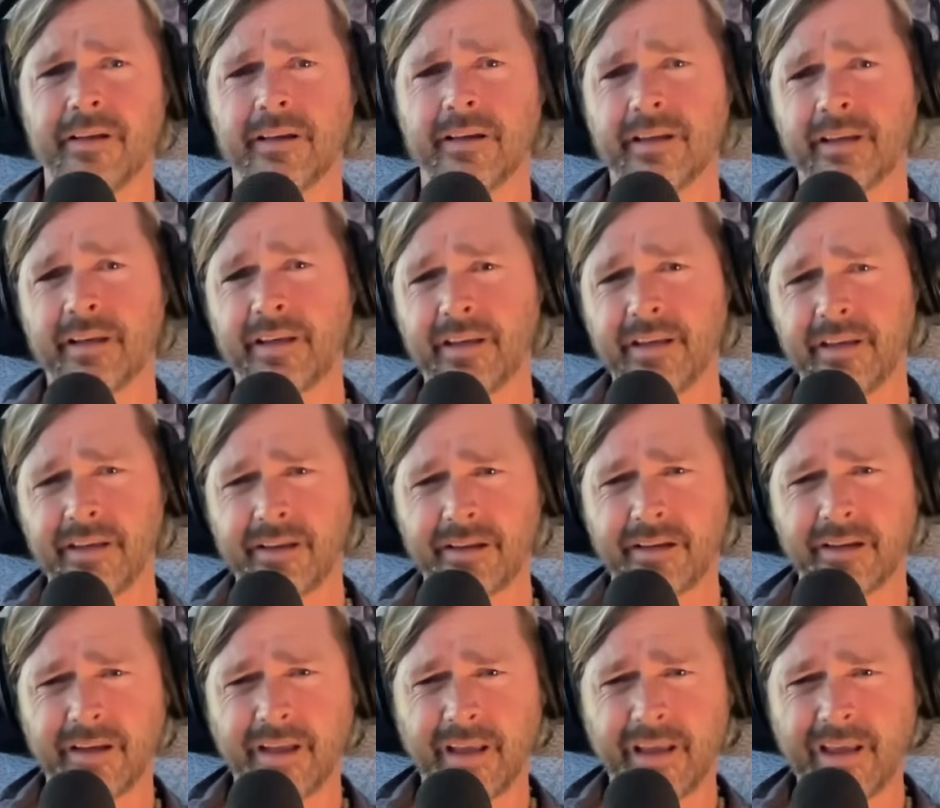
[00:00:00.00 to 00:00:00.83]
he
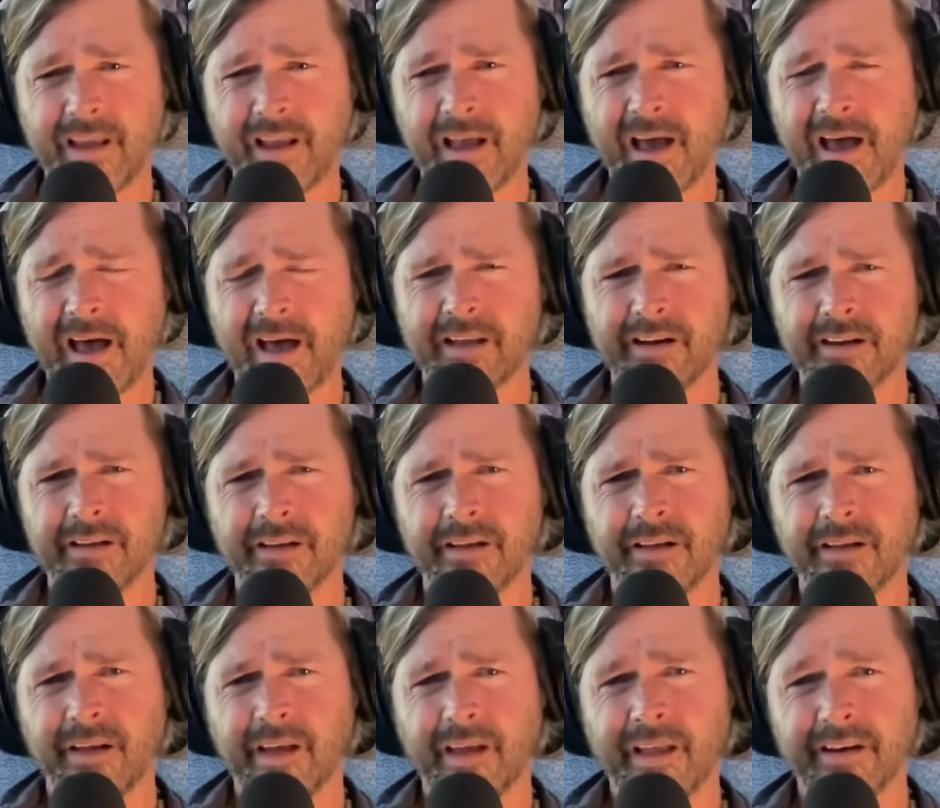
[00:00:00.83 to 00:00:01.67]
had
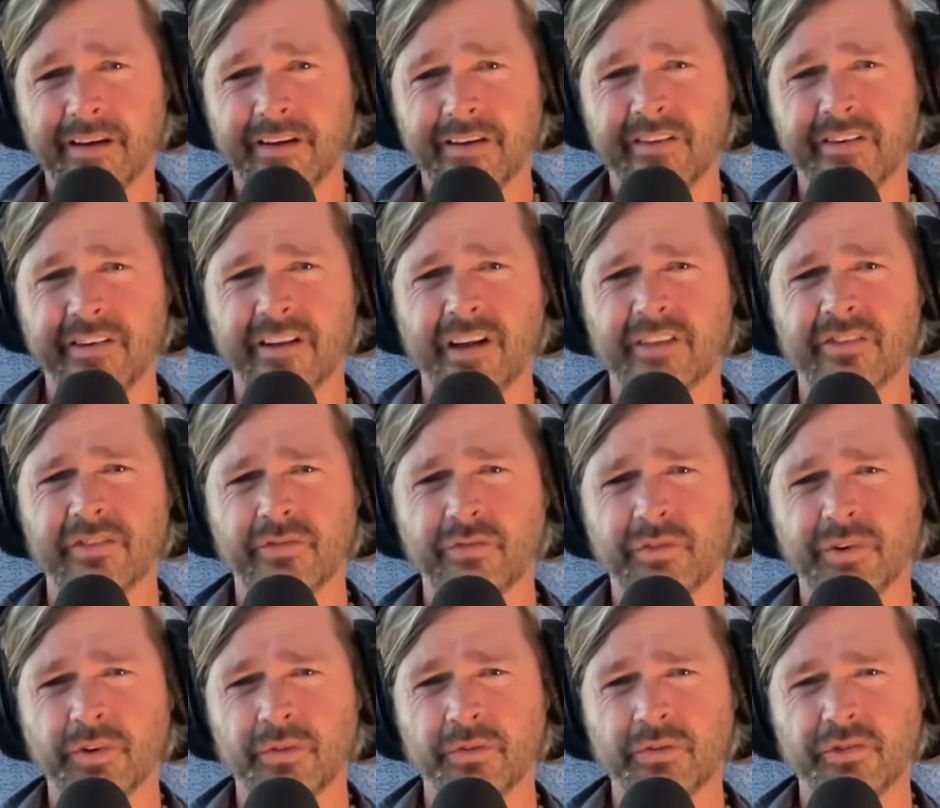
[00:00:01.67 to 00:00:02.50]
an
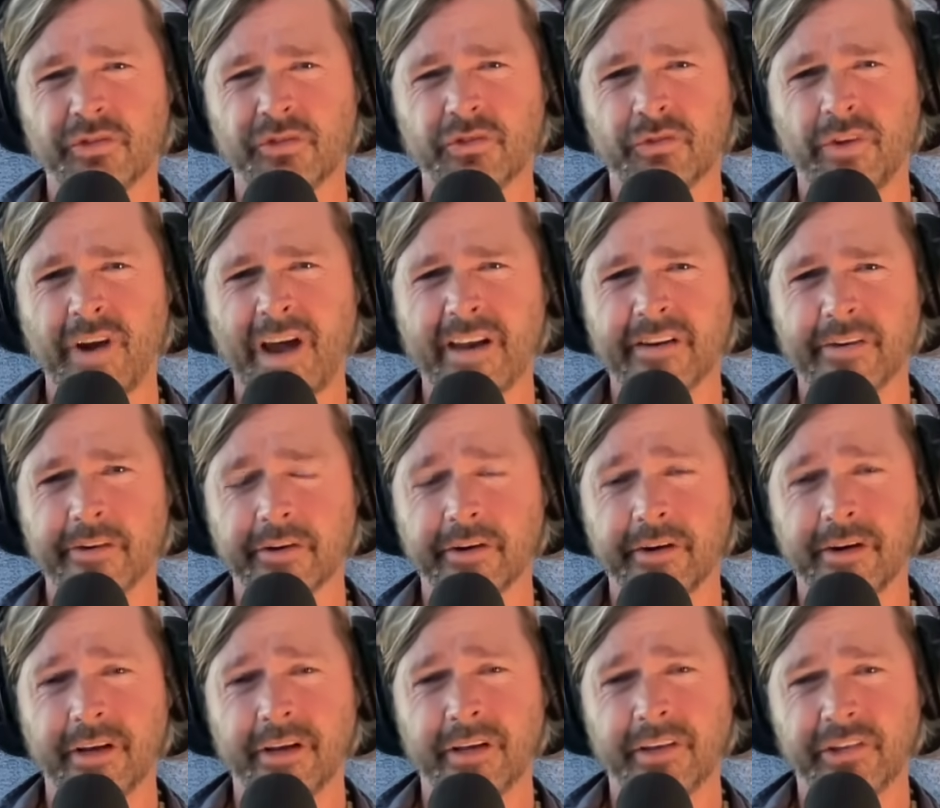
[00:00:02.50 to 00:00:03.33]
industrial shredder
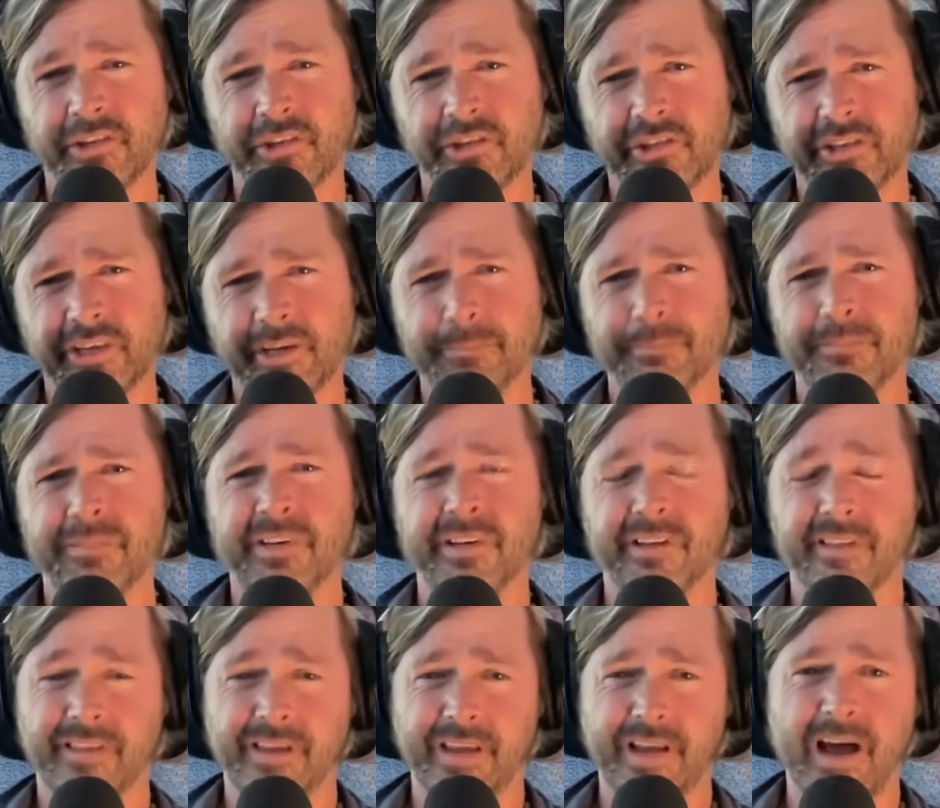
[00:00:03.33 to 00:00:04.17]
shipped to
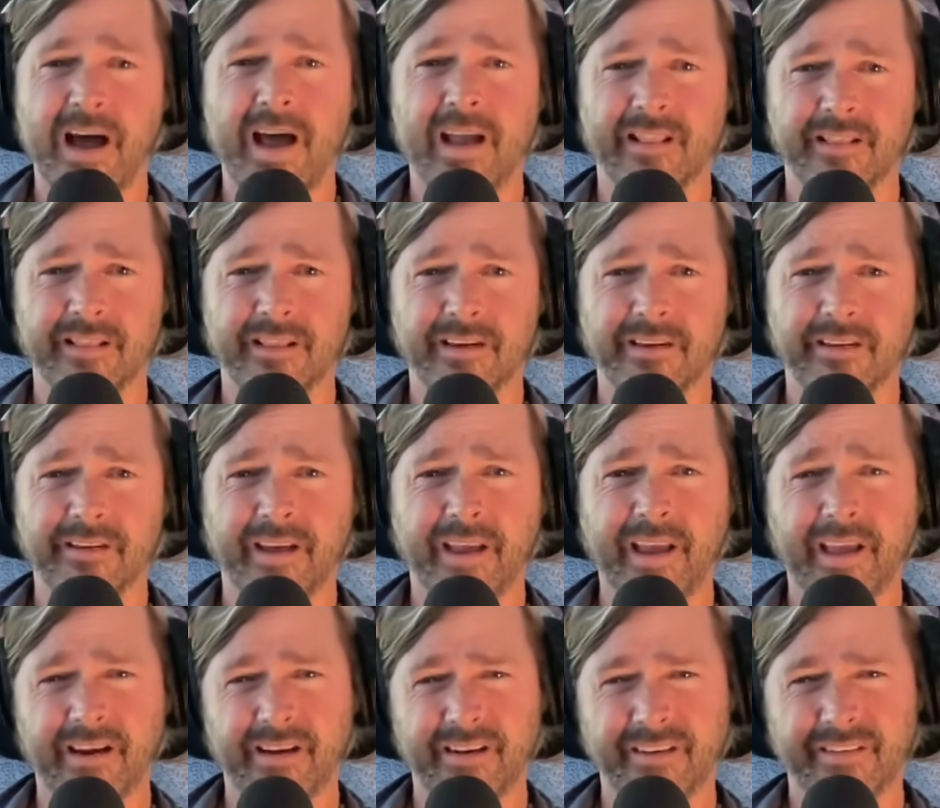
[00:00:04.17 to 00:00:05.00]
the island
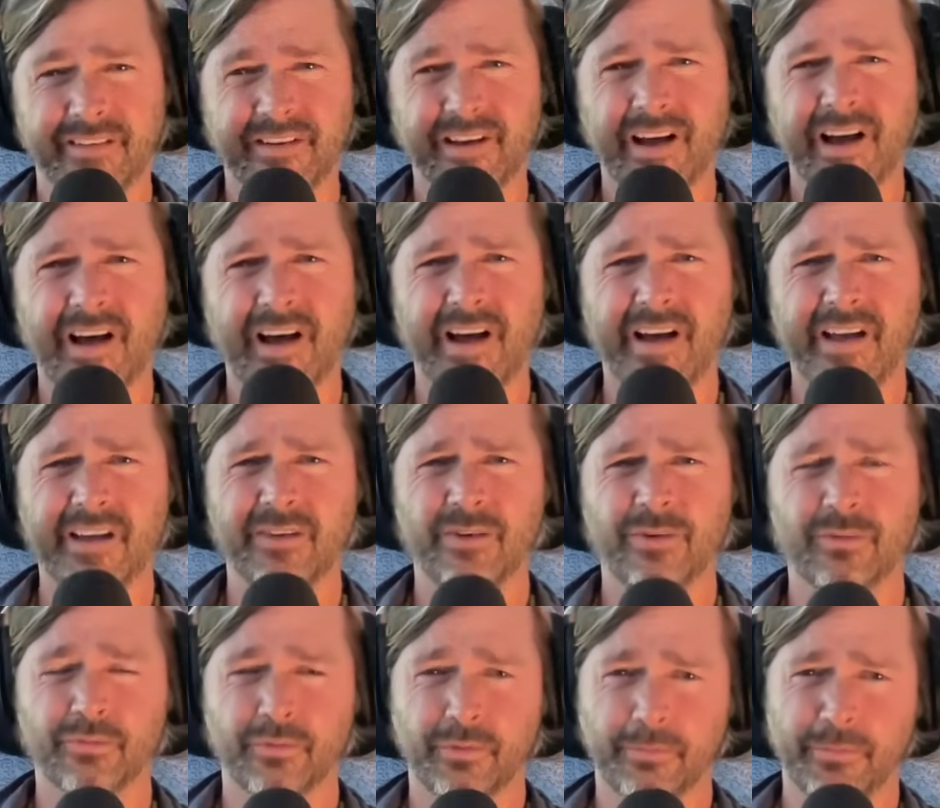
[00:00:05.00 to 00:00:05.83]
and a
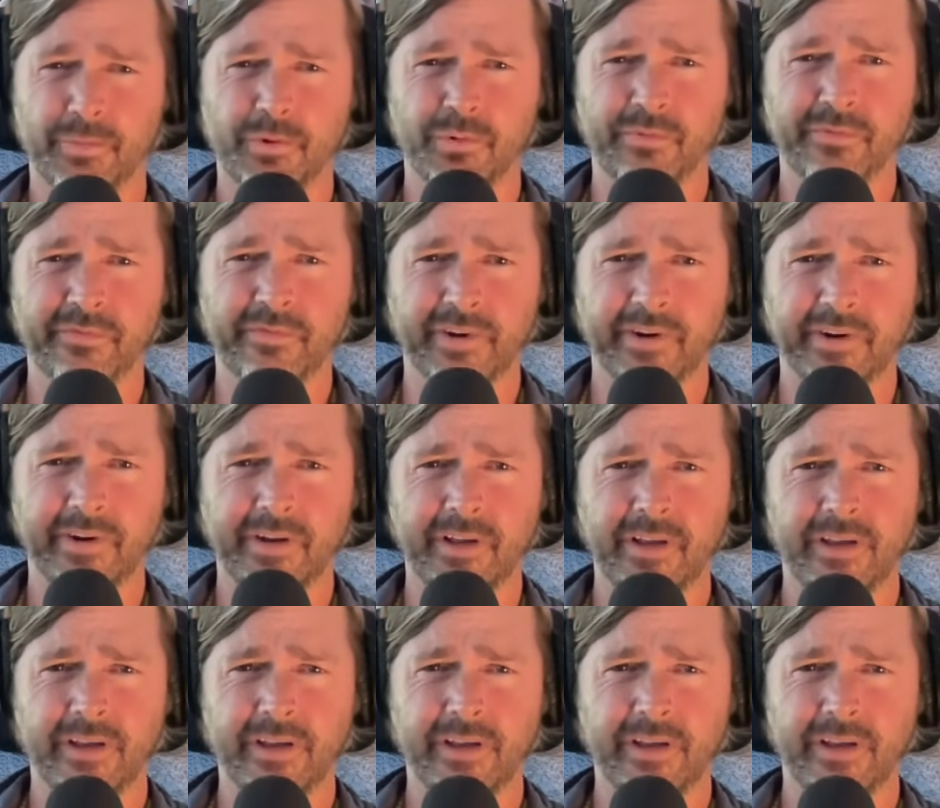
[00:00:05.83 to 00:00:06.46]
tile remover.